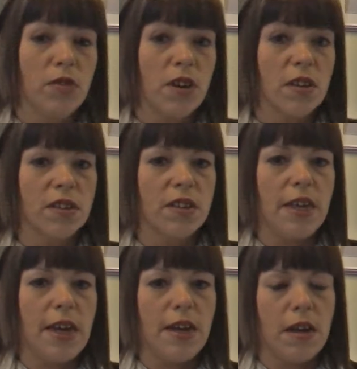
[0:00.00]
regards to
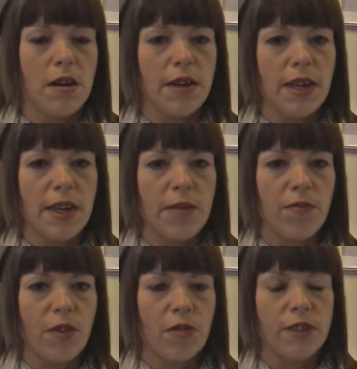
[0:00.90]
the e-learning, it
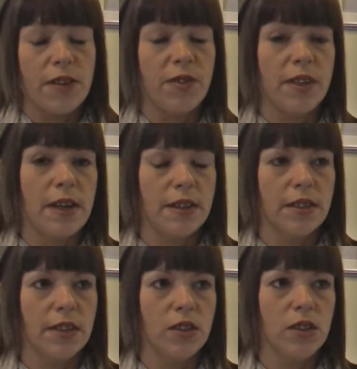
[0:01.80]
involved having
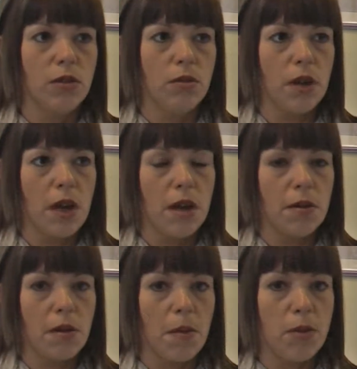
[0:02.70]
access to
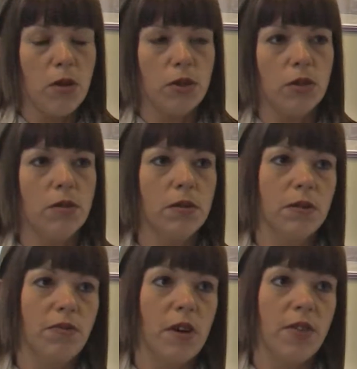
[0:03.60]
a Moodle
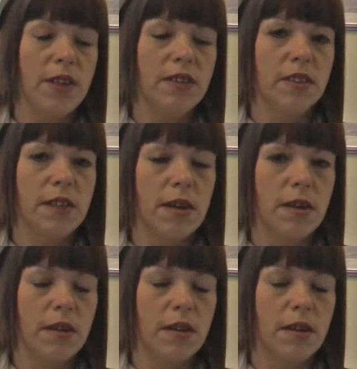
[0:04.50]
via the internet.